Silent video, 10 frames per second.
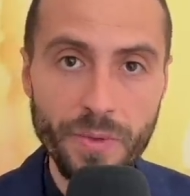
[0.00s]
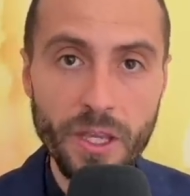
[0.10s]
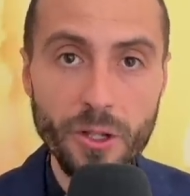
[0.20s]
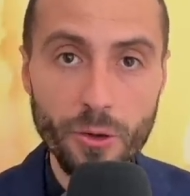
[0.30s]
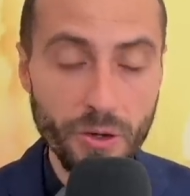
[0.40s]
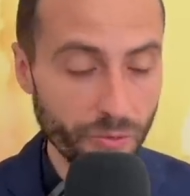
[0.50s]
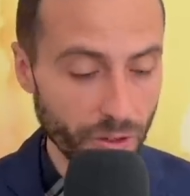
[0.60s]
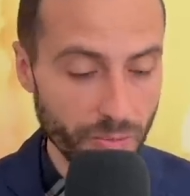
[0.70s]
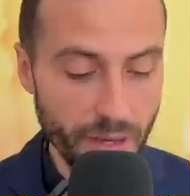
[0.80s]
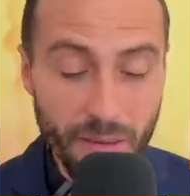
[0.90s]
In order for
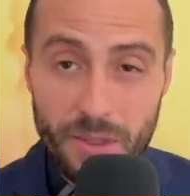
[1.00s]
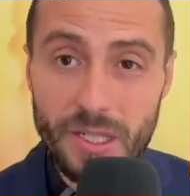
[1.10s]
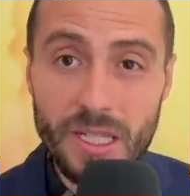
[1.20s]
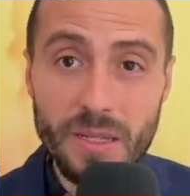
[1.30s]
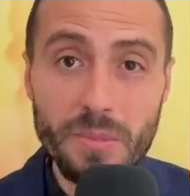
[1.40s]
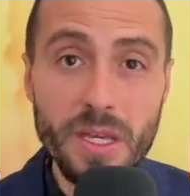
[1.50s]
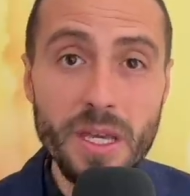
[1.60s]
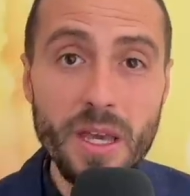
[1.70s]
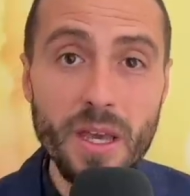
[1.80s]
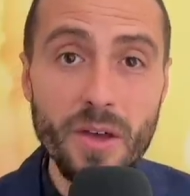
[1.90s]
the papacy to
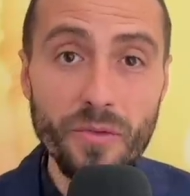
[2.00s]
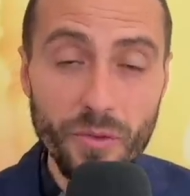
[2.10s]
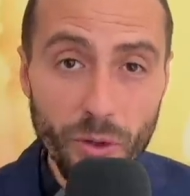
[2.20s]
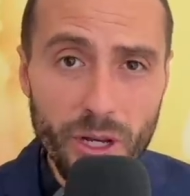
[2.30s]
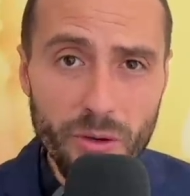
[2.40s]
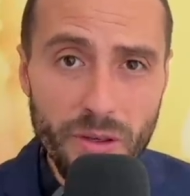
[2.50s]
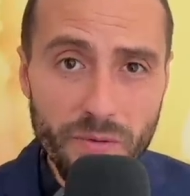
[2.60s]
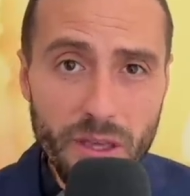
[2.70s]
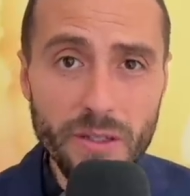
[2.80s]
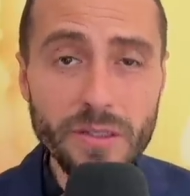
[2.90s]
be fully
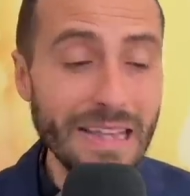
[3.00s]
revealed,